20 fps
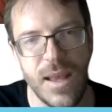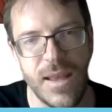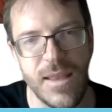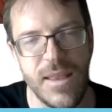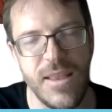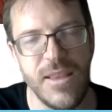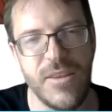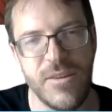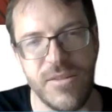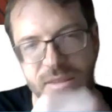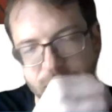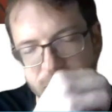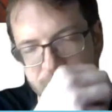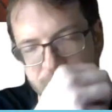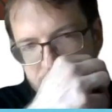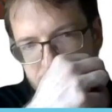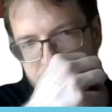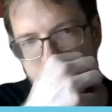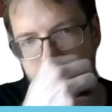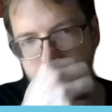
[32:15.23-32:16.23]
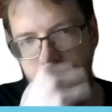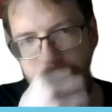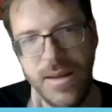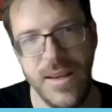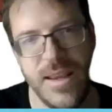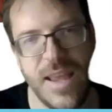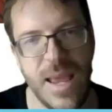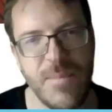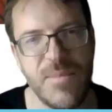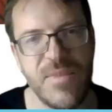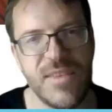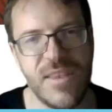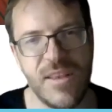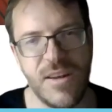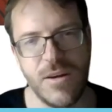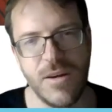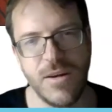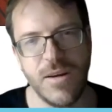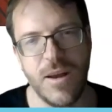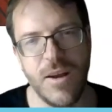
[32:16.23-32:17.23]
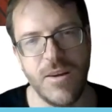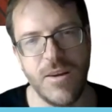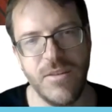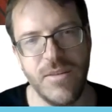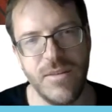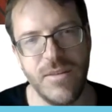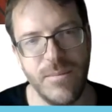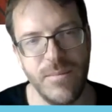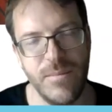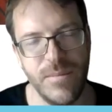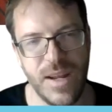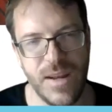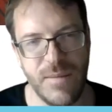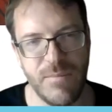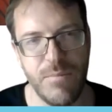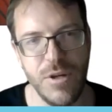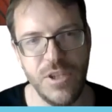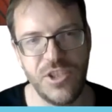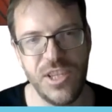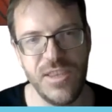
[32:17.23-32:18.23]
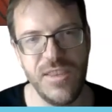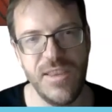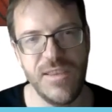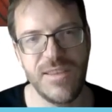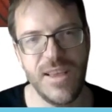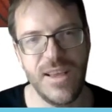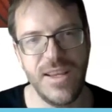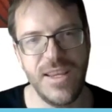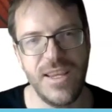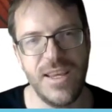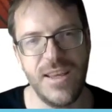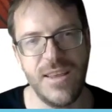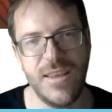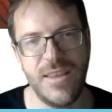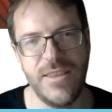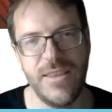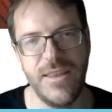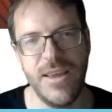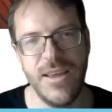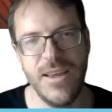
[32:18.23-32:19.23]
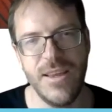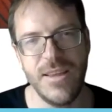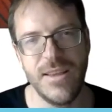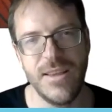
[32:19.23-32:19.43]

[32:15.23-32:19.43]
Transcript: I think there's some really great games that are kind of pushing this idea.